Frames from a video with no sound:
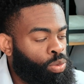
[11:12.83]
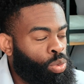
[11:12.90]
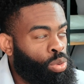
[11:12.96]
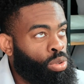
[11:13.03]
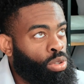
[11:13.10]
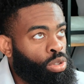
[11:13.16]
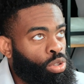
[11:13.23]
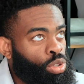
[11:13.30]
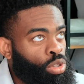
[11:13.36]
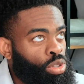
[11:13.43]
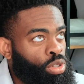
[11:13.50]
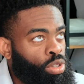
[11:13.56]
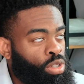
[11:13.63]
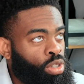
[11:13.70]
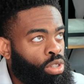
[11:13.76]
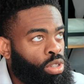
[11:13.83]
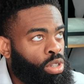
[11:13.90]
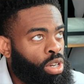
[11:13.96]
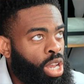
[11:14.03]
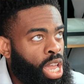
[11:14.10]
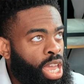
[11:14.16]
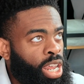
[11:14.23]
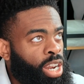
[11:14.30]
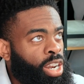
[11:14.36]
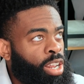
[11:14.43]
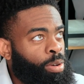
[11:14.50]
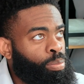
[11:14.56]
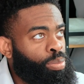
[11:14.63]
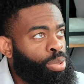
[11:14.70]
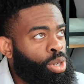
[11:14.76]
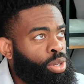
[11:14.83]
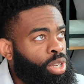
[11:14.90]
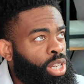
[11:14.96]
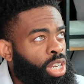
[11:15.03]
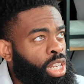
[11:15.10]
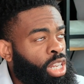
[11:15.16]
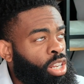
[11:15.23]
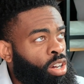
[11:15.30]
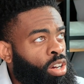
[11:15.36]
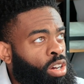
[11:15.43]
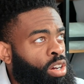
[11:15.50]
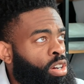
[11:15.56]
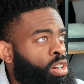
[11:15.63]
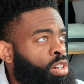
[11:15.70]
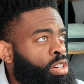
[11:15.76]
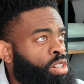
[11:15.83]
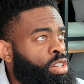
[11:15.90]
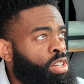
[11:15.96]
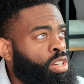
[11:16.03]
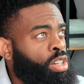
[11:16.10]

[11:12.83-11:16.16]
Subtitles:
I ended up building it all.